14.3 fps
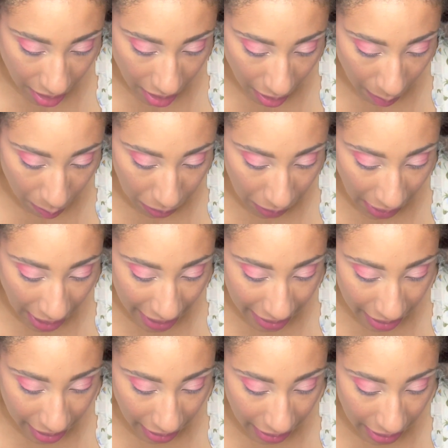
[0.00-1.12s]
a
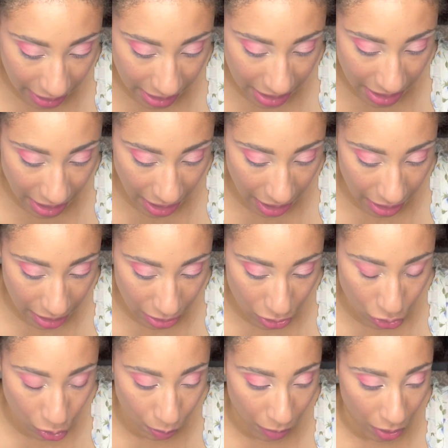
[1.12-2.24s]
blotted, like it's not
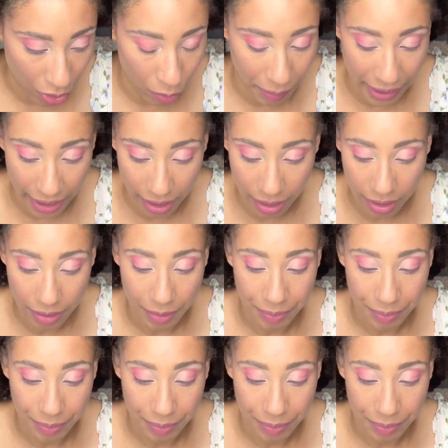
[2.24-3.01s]
super opaque.